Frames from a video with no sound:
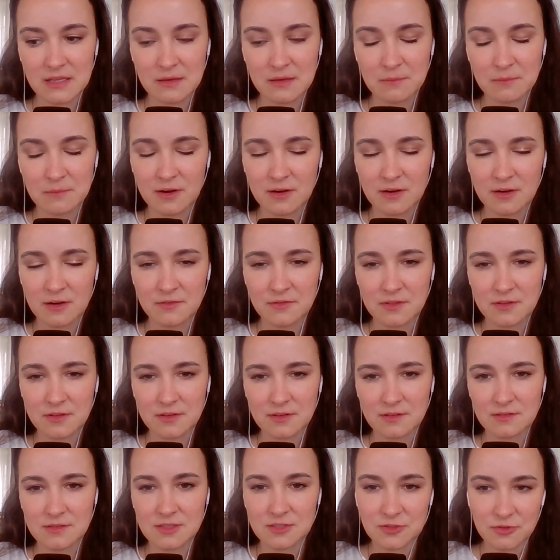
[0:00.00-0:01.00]
being part of
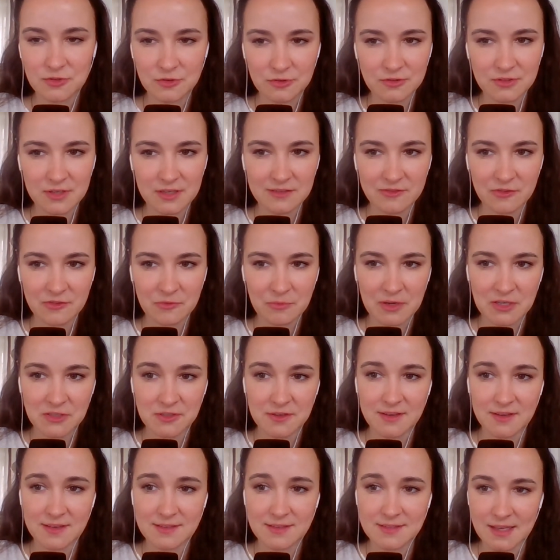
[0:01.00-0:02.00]
the digital
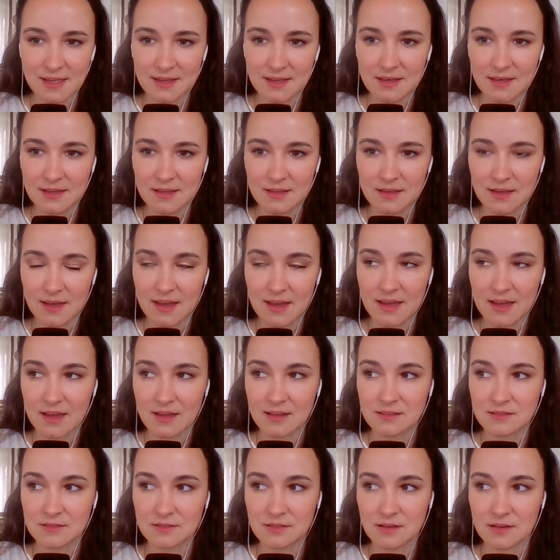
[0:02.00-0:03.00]
transformation exciting,
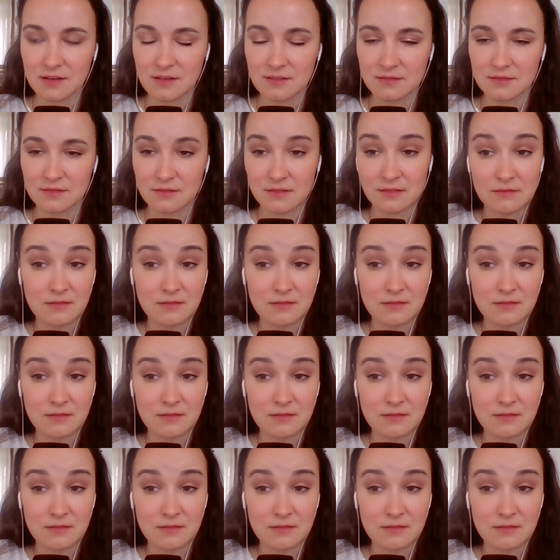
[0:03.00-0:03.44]
and